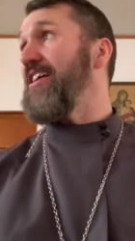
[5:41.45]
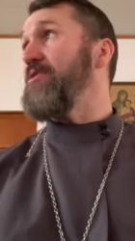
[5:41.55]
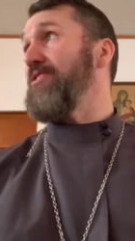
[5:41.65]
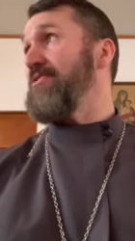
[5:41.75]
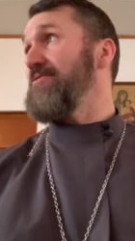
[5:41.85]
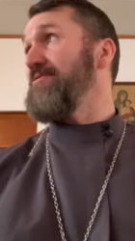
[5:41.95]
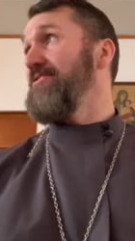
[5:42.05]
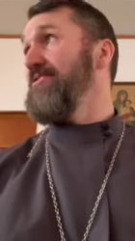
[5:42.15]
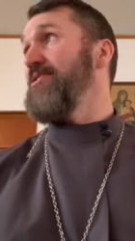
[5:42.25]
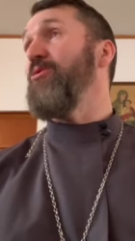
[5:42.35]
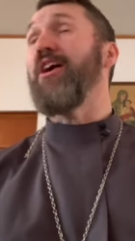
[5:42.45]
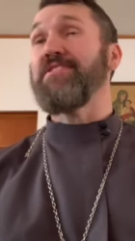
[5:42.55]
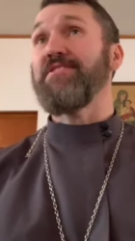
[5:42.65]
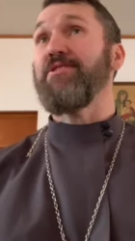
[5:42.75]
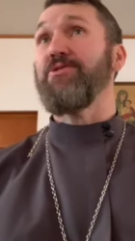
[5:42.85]
Anyways, He
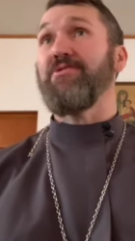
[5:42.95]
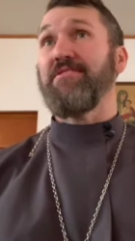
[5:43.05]
wants us to do it.